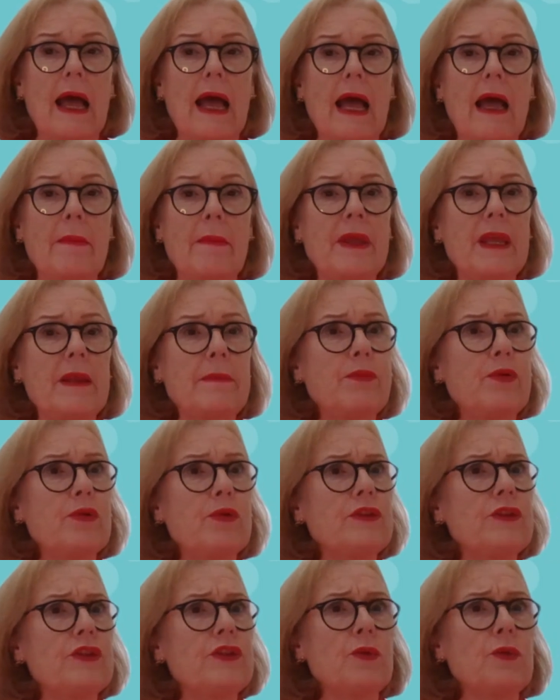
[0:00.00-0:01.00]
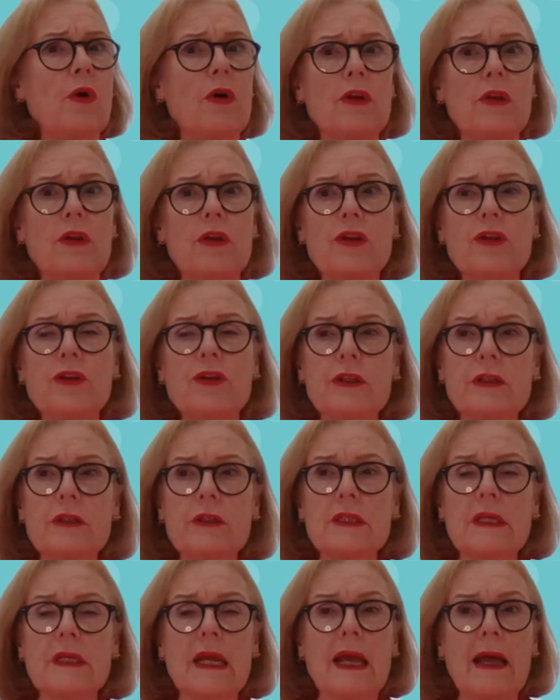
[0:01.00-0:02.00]
It puts you on alert
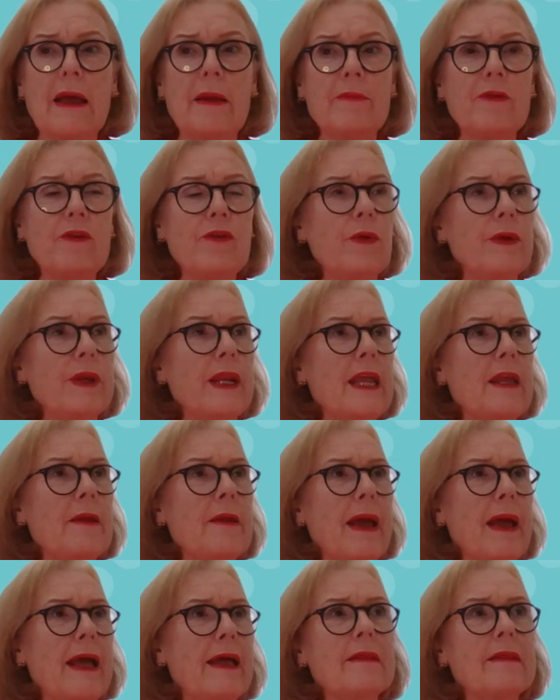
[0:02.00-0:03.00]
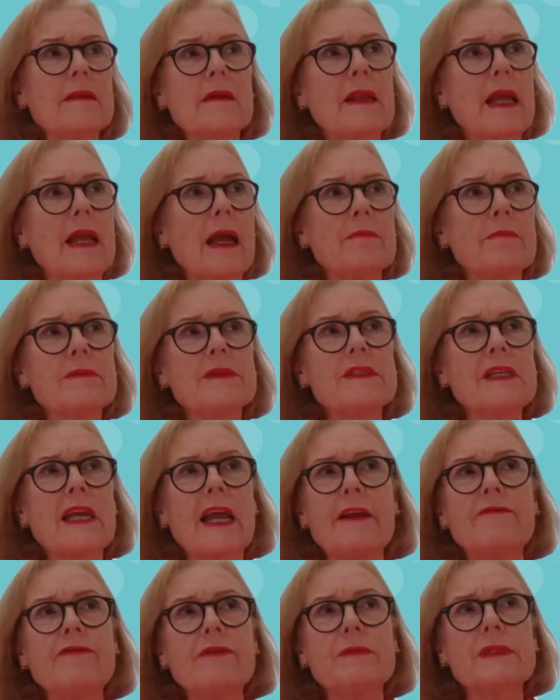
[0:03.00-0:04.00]
to an email that comes,
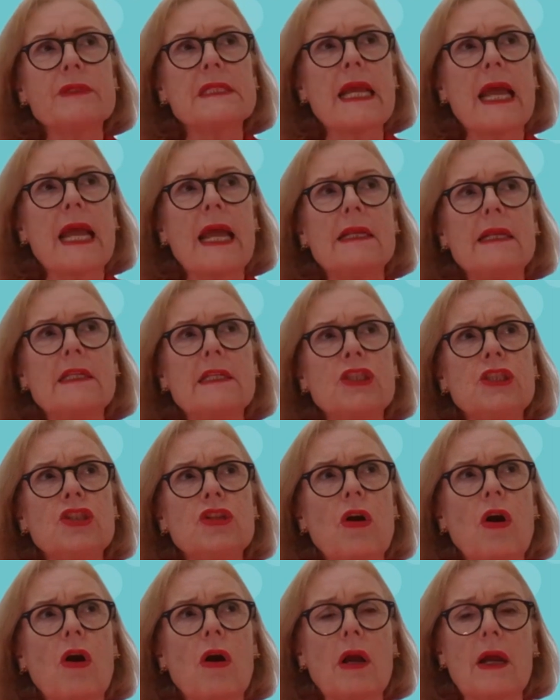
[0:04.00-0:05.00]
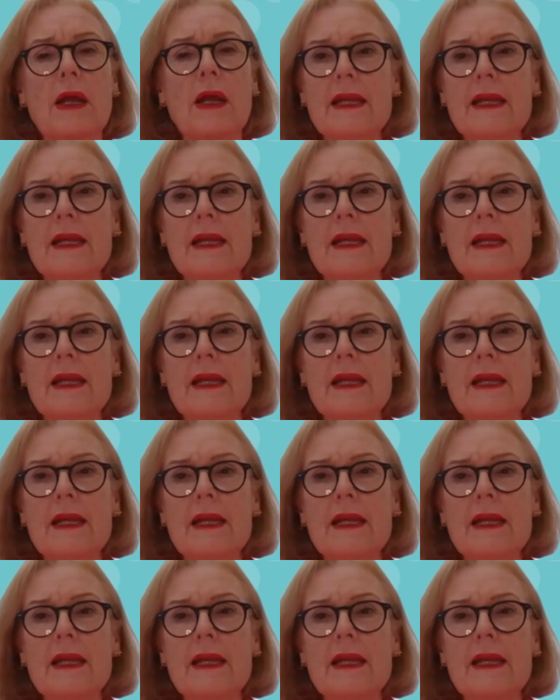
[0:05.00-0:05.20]
say, from Sandy Chong